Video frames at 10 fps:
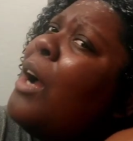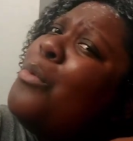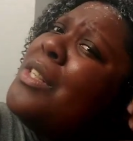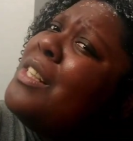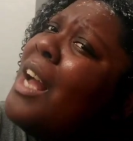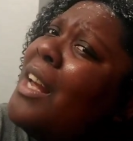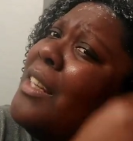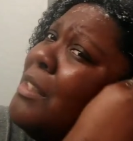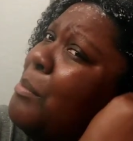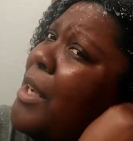I was not
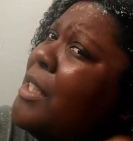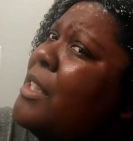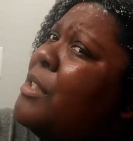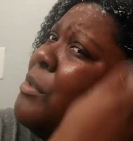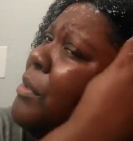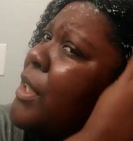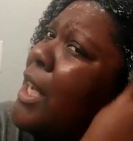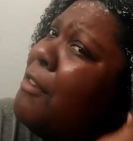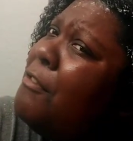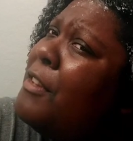expecting to
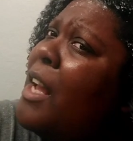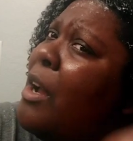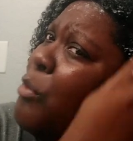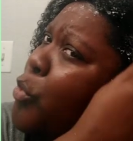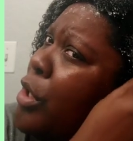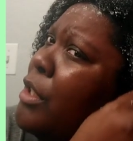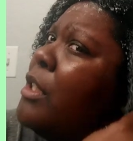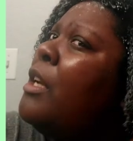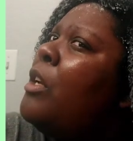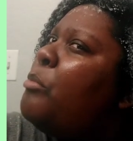love that
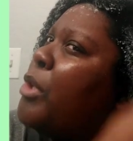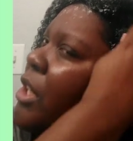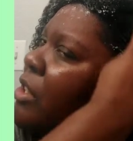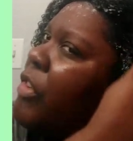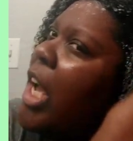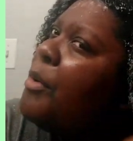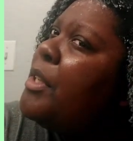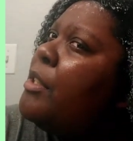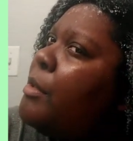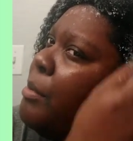one because of how
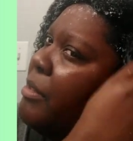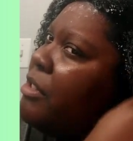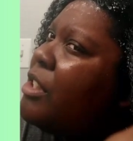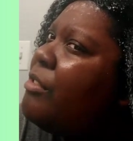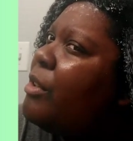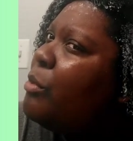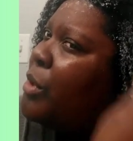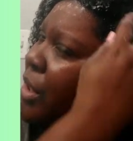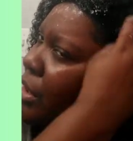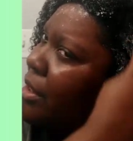expensive it
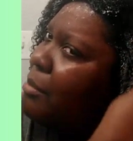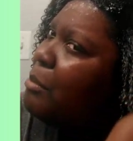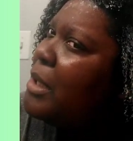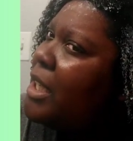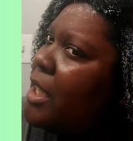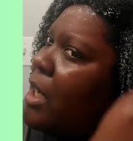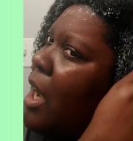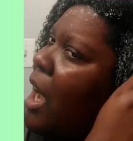was, but